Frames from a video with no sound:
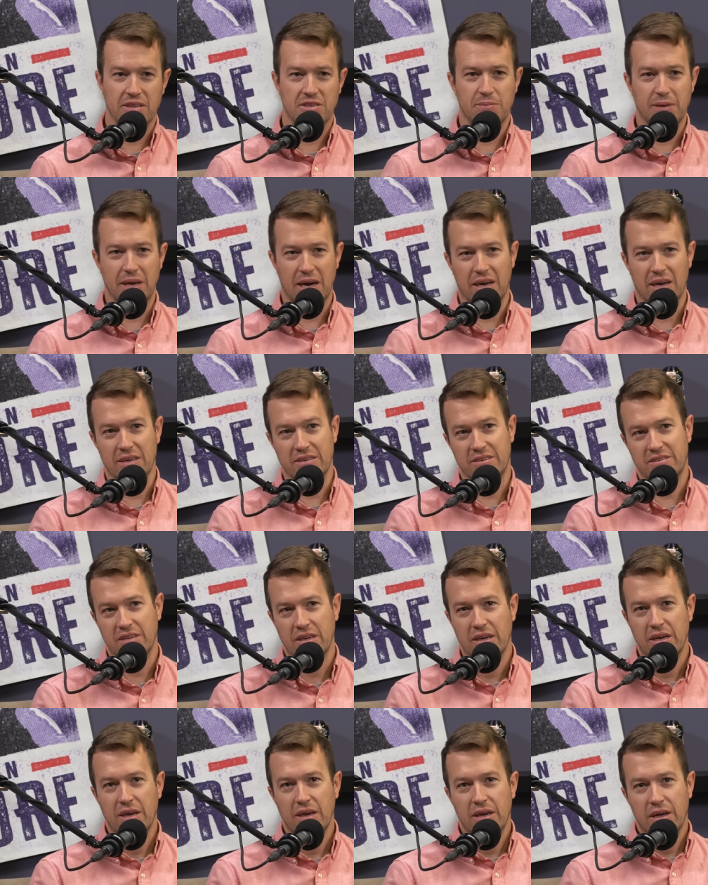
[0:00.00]
let's be
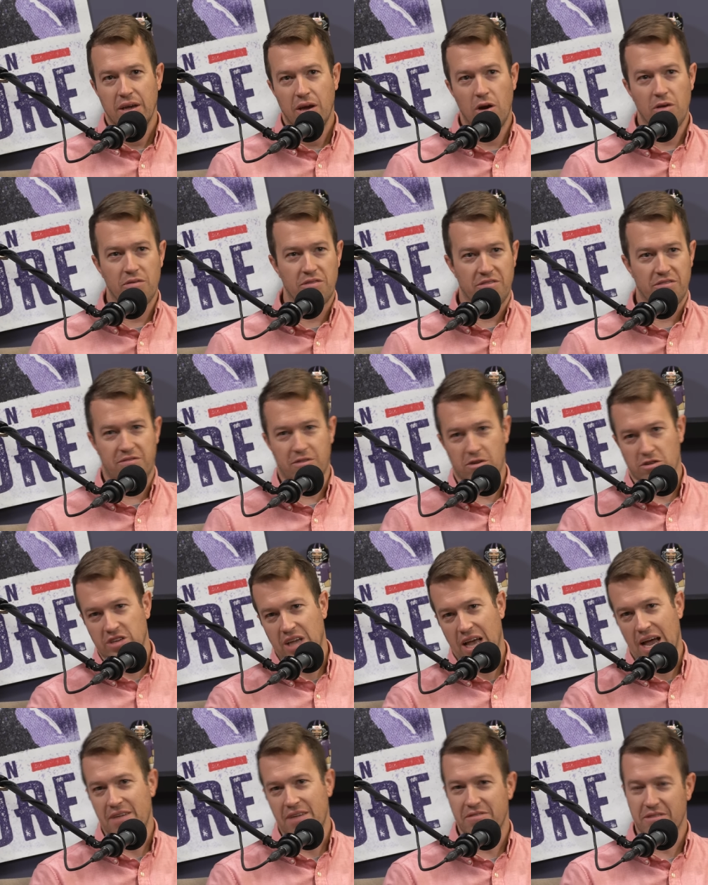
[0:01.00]
honest, over the
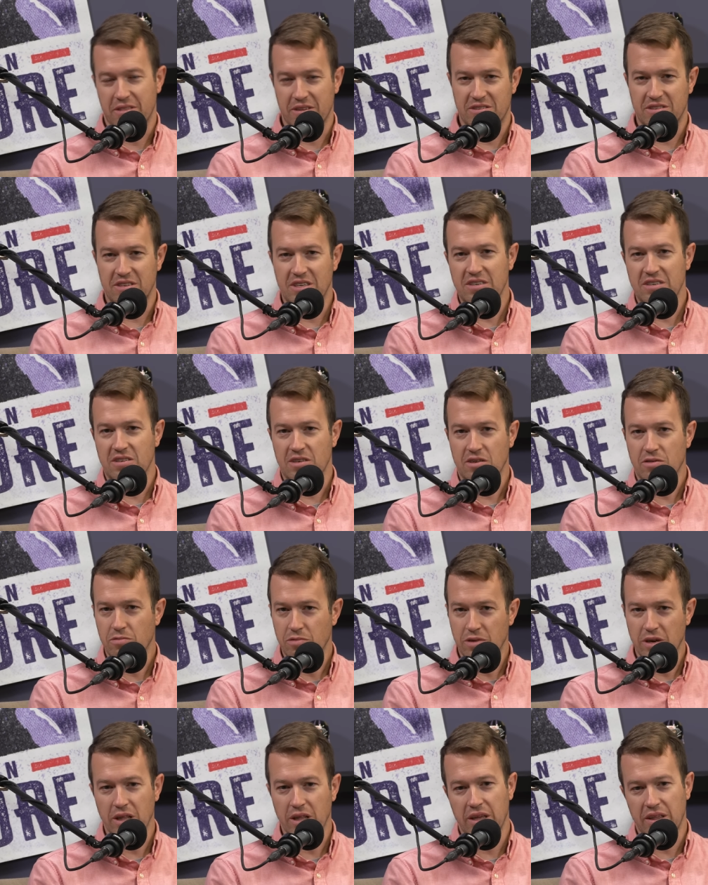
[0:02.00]
first half of the season,
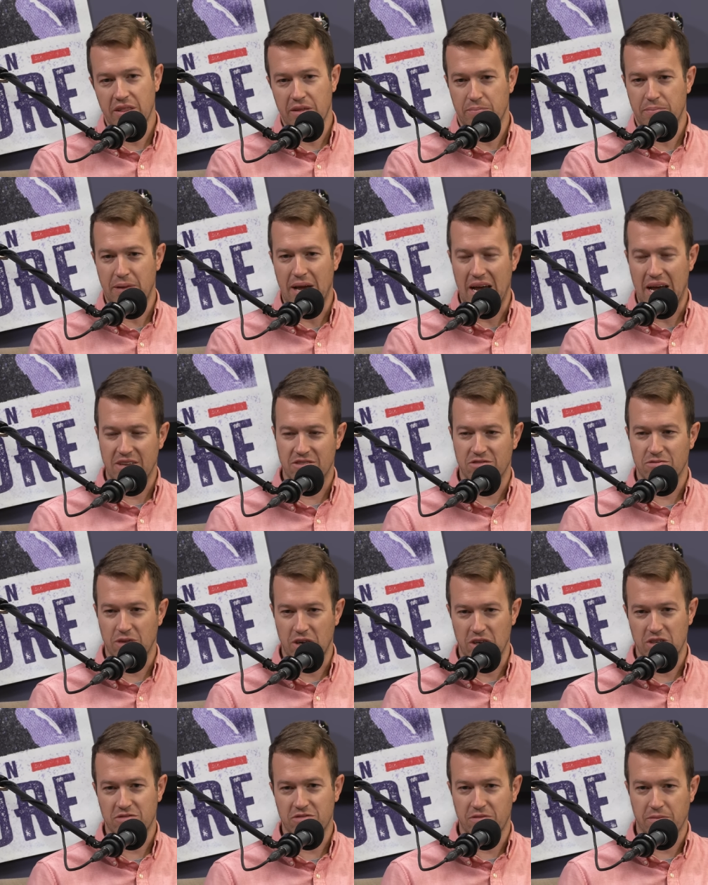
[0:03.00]
really the pass
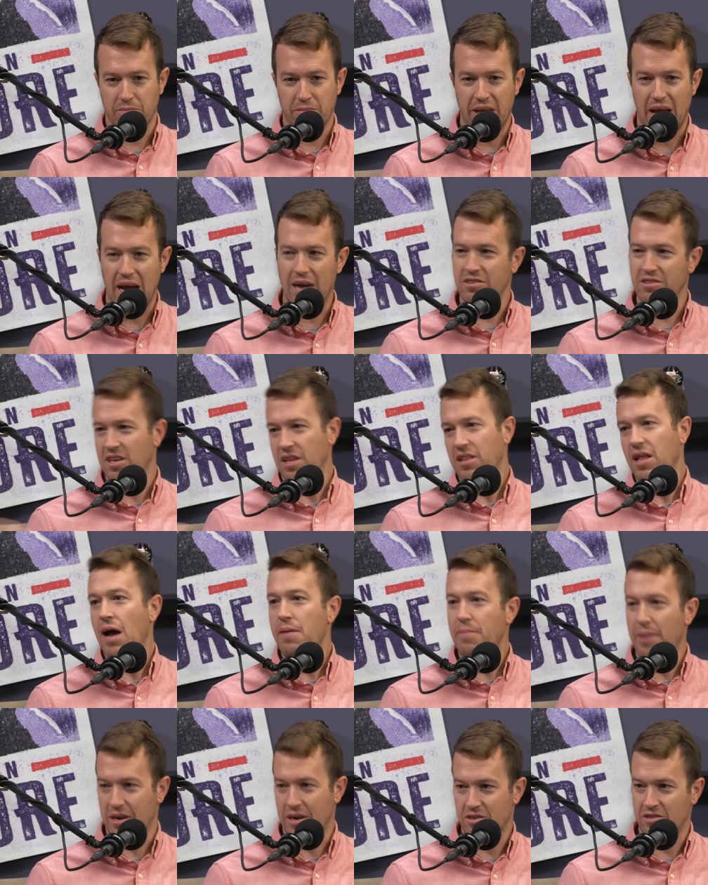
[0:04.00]
rush from the outside
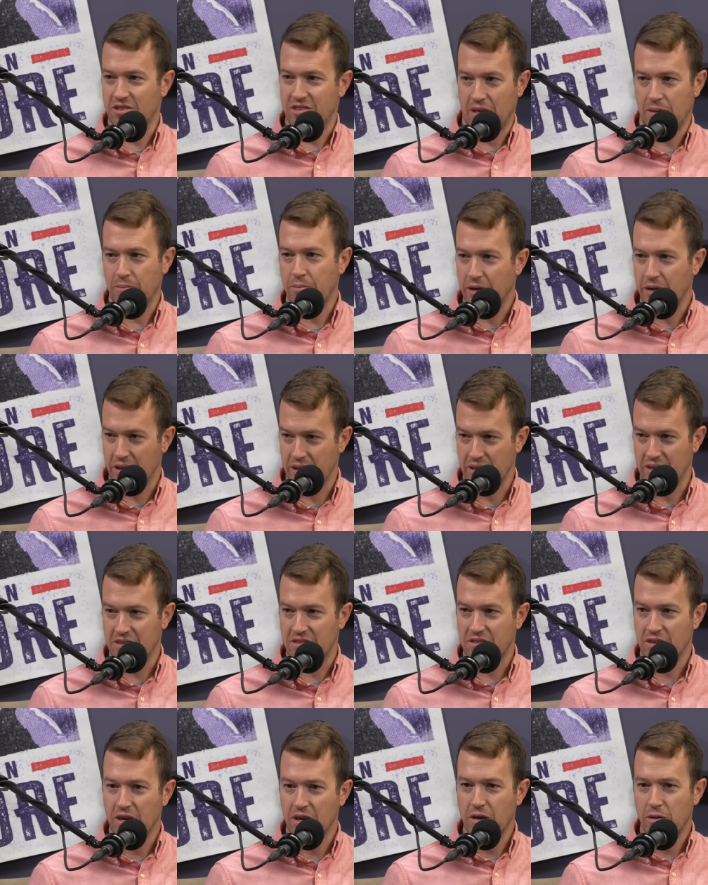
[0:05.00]
linebacker standpoint, at
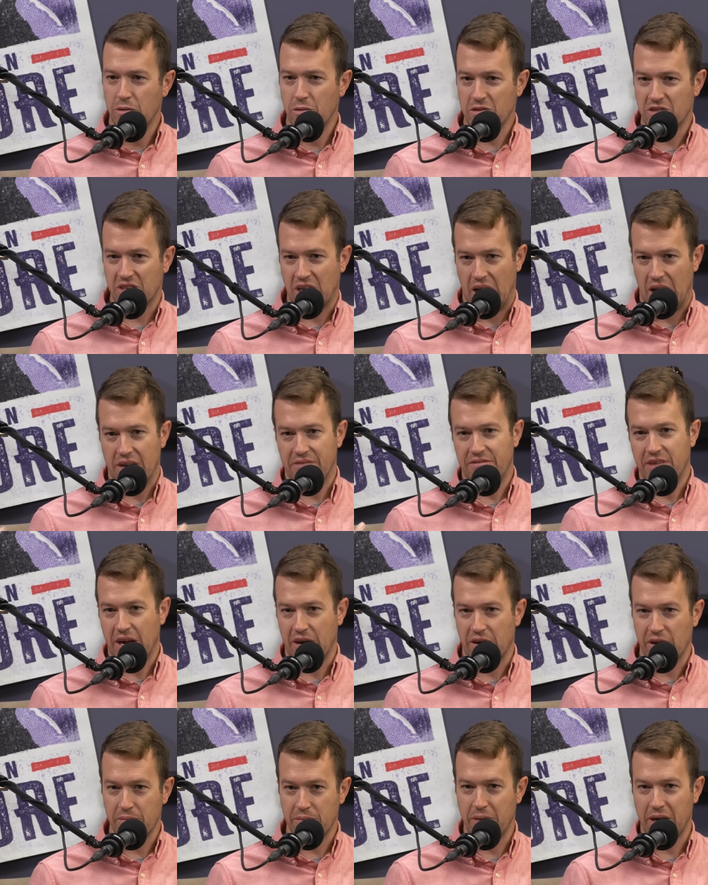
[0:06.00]
least, was kind of
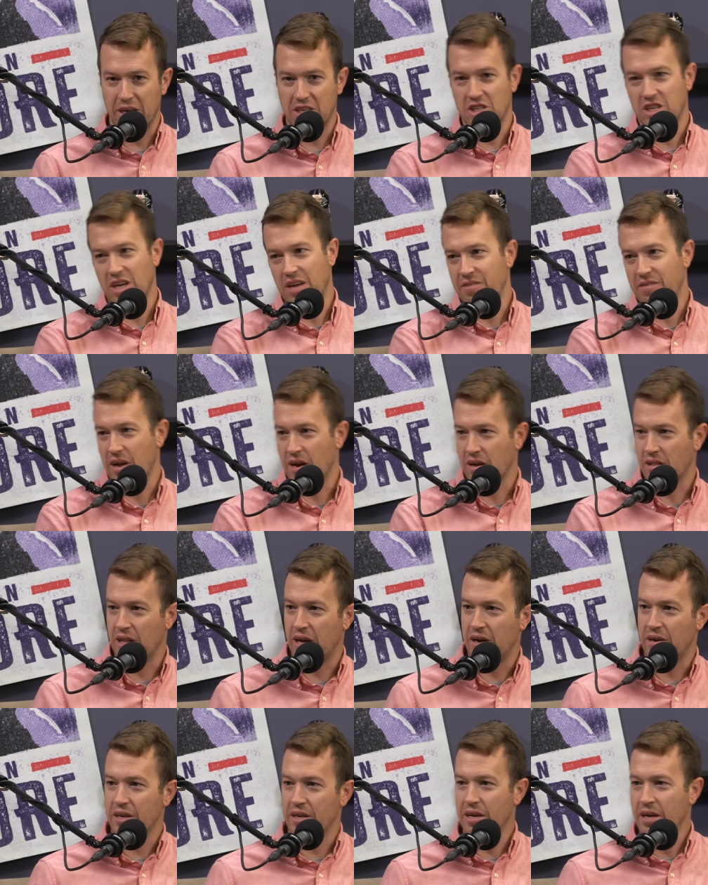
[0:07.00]
carried by Jadeveon
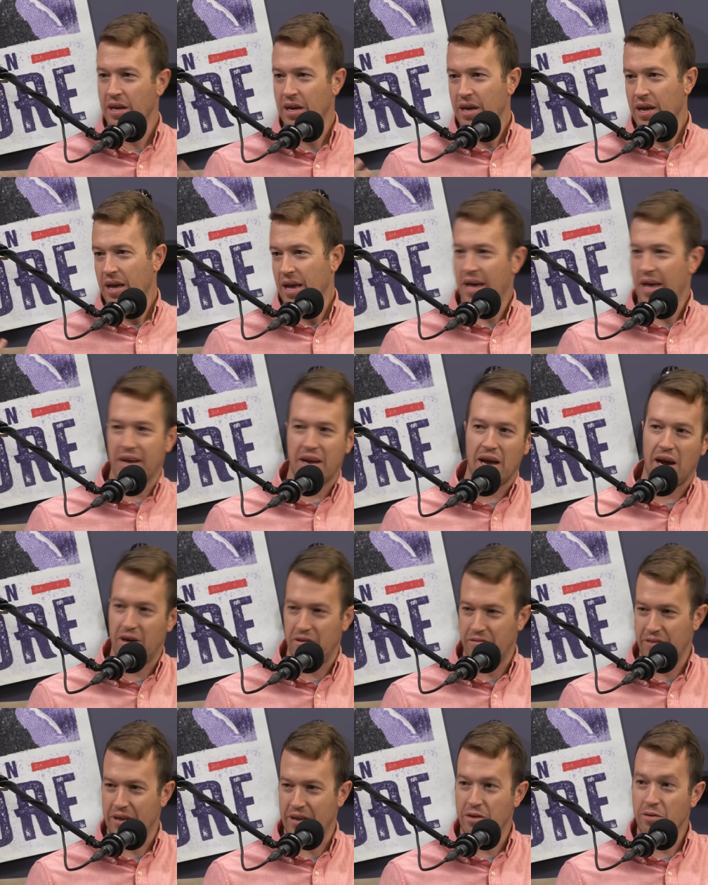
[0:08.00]
Clowney and
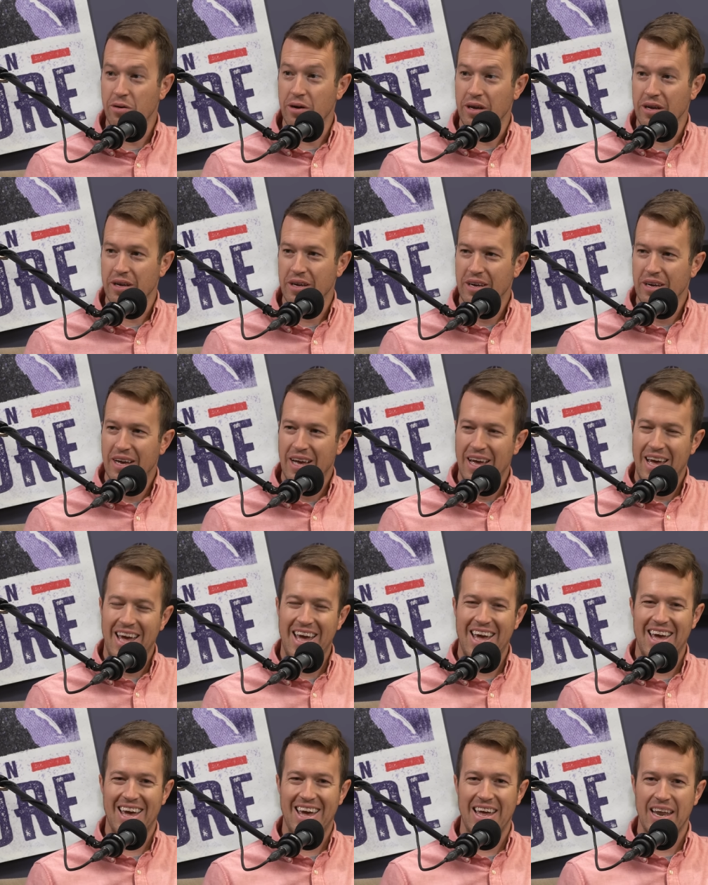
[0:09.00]
Kyle Van Noy.
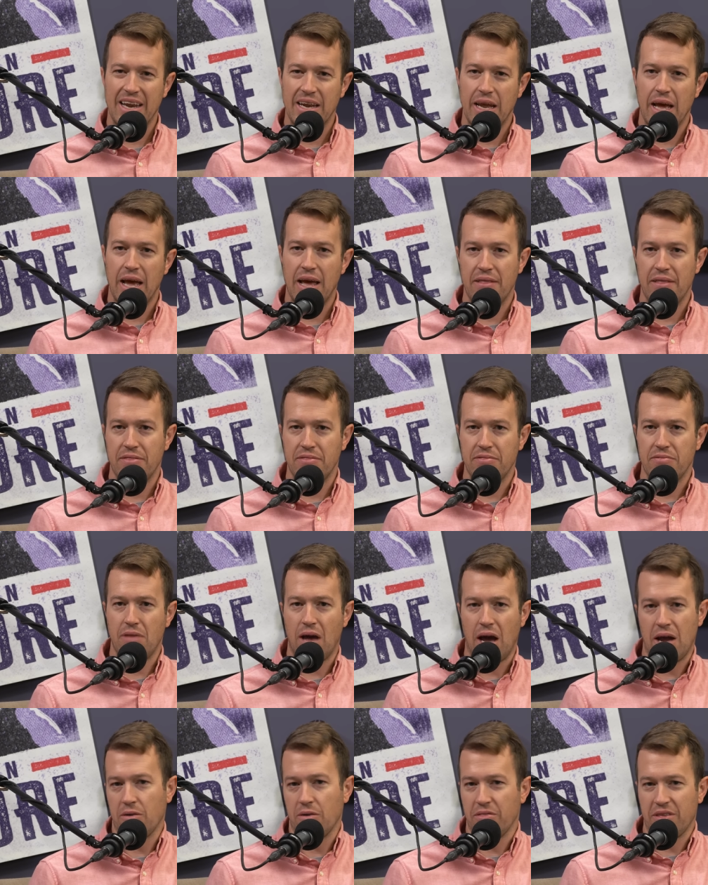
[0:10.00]
And and
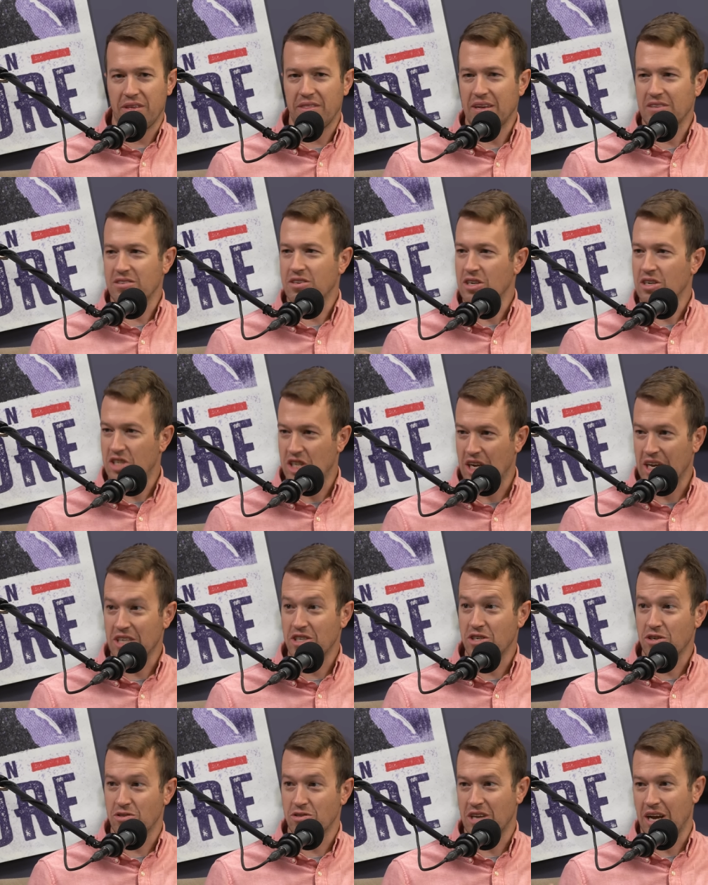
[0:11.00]
I don't think that's going to
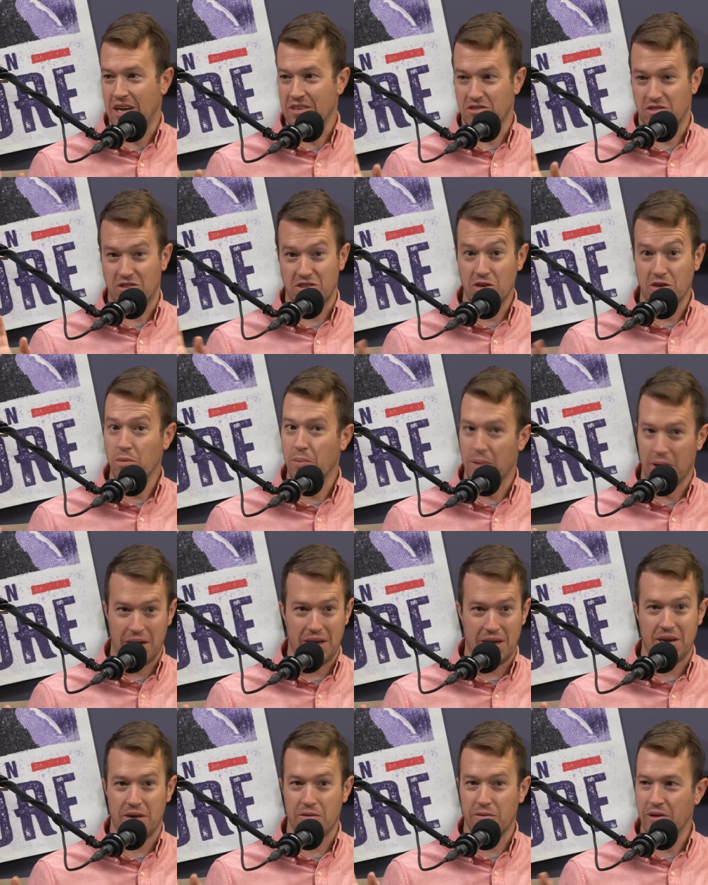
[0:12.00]
change. Those guys are still
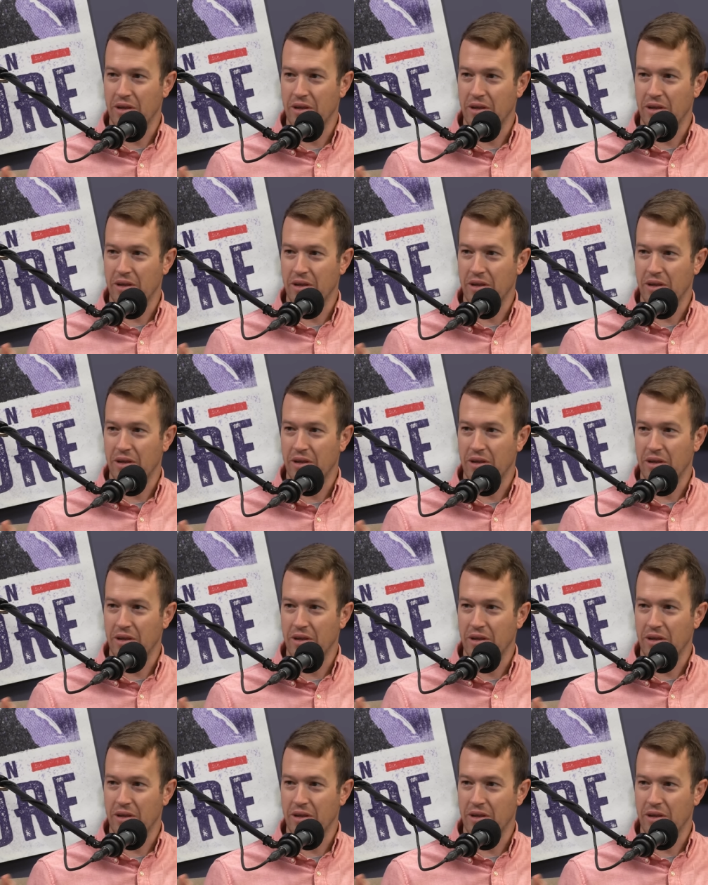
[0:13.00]
playing at a